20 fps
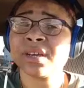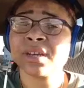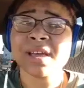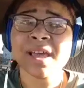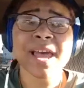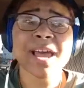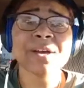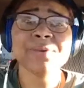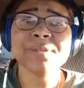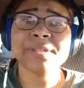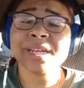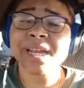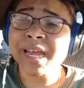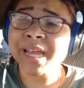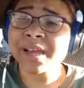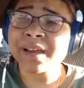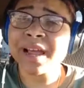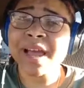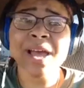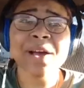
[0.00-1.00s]
How
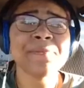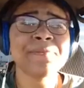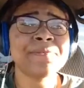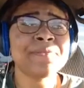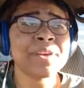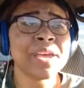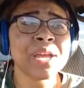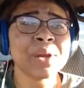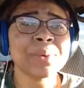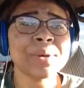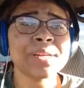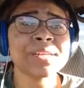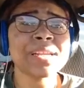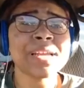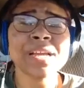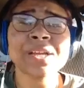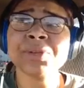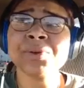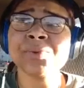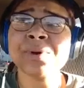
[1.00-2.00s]
very
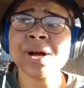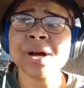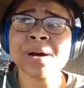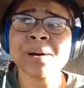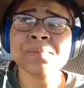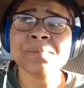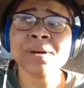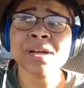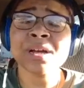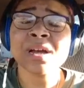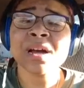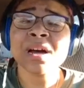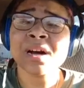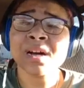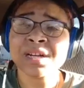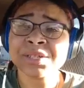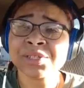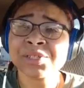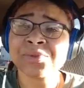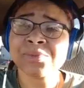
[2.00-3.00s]
dare you come
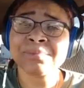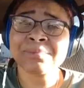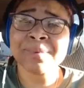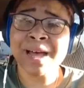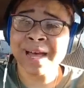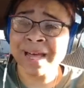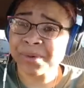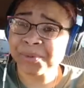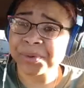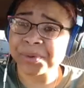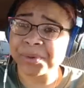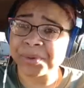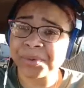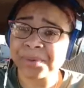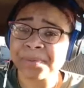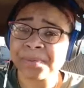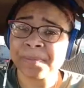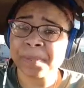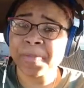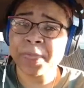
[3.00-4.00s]
unto my
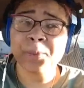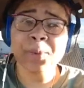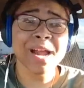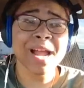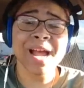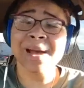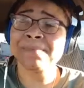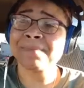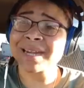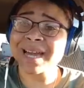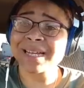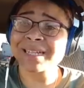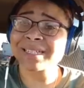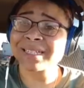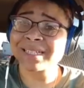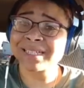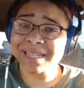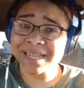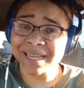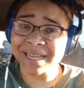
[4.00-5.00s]
room where I'm not
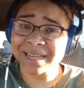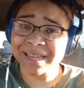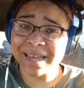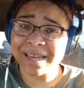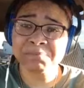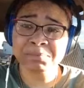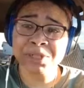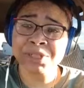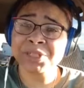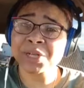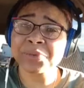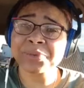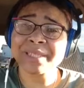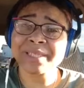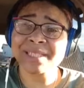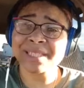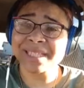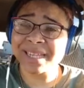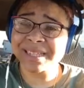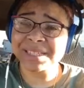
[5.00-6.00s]
sick and put your
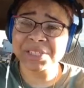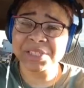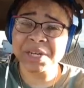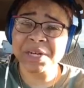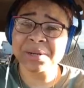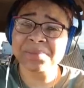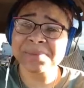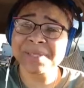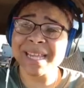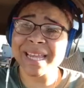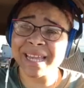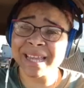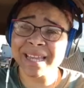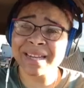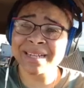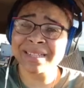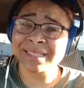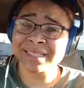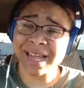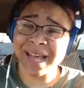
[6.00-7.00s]
sick germs
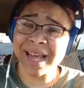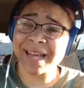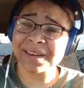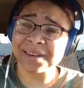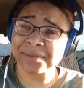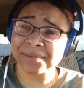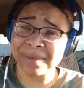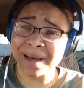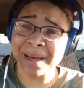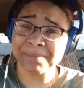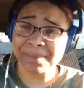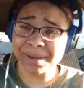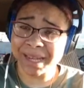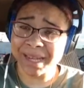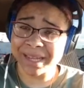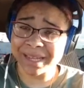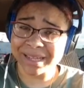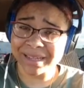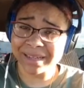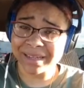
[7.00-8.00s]
inside of my
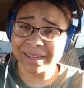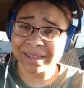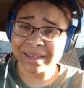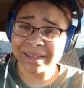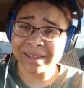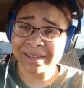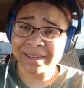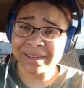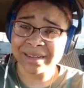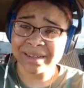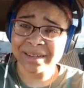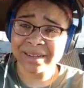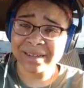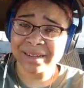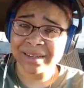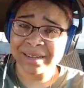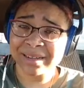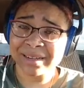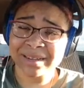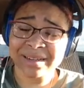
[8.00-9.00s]
bed?
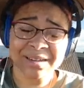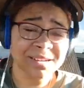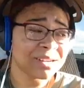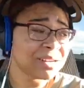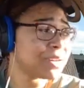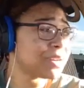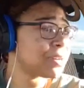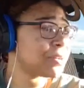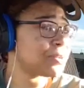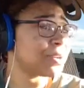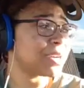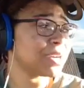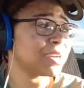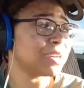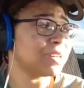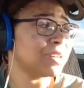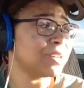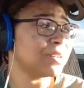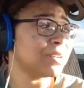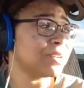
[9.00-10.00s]
Oh,
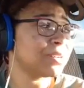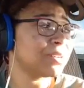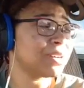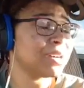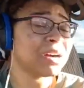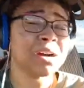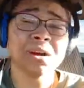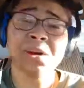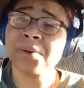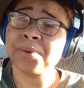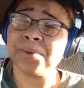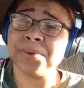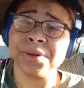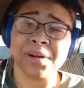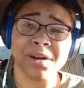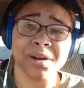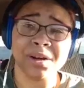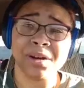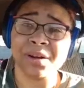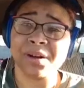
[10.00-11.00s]
girl.
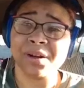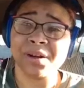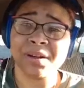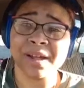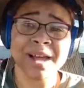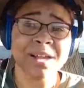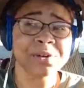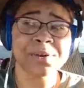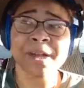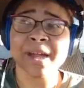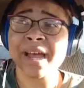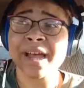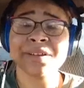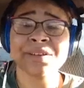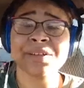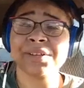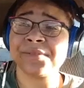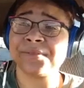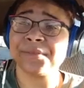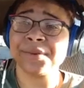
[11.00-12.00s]
I don't care how
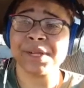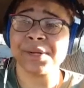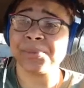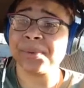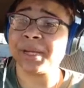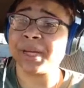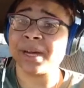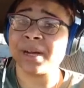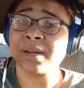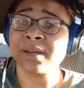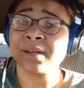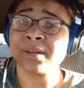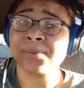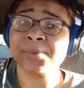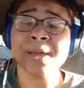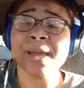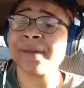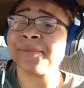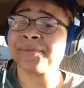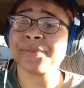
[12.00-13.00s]
good a friend we are.
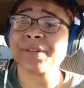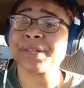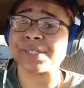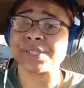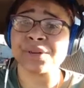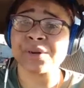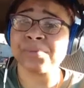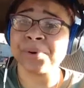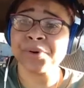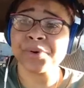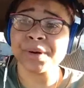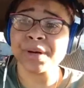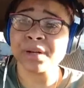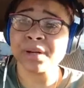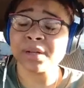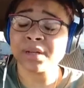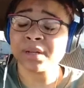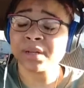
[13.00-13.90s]
We ain't friends no more.